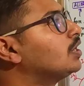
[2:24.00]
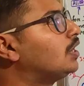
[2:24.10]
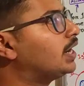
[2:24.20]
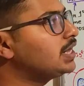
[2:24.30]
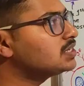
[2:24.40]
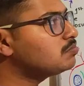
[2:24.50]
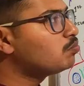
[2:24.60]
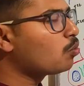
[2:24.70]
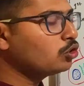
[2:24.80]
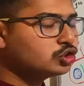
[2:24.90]
It is the
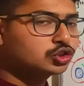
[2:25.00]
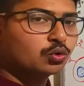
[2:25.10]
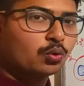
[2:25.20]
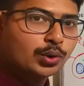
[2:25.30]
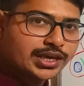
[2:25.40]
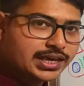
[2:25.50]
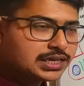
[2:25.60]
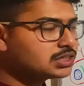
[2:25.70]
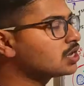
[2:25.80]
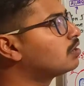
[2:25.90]
most
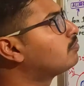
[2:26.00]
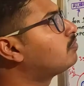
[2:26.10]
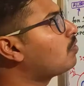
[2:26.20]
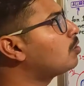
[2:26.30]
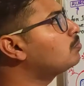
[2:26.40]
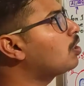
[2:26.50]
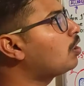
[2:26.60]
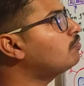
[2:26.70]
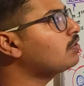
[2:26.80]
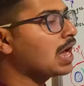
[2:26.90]
quickest form
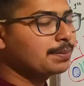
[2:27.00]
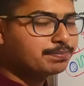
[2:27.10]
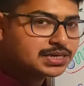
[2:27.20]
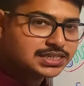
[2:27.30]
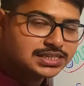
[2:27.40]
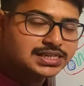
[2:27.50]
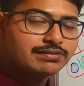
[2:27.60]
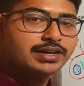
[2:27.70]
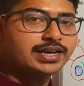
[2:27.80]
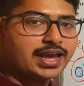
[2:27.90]
of
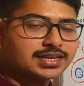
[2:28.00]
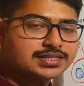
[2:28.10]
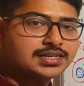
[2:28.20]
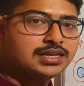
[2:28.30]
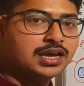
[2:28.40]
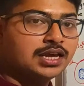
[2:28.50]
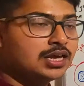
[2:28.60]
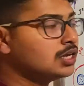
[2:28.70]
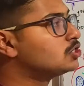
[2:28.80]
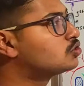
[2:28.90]
hypersensitivity reaction,
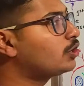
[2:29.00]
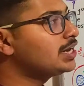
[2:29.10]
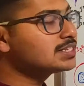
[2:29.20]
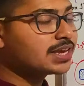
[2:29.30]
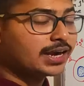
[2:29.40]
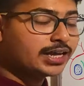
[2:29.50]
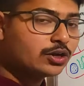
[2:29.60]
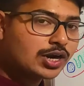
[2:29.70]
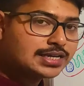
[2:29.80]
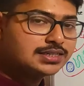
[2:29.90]
so it is
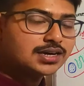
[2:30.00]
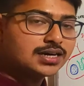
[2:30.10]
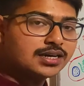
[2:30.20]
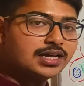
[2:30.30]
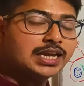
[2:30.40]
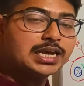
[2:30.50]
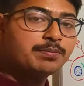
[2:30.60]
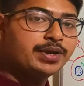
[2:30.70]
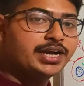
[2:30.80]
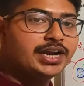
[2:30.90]
categorized under
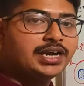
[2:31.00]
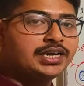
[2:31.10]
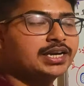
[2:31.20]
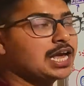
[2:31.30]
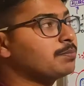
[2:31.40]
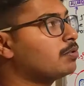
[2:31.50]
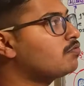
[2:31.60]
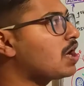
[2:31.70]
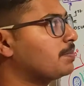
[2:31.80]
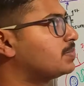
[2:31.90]
immediate type of
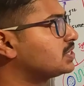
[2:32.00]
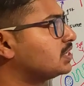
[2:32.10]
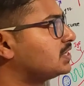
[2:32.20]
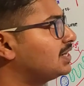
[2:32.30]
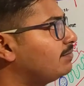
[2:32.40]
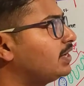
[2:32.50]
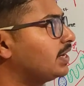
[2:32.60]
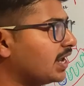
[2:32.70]
hypersensitivity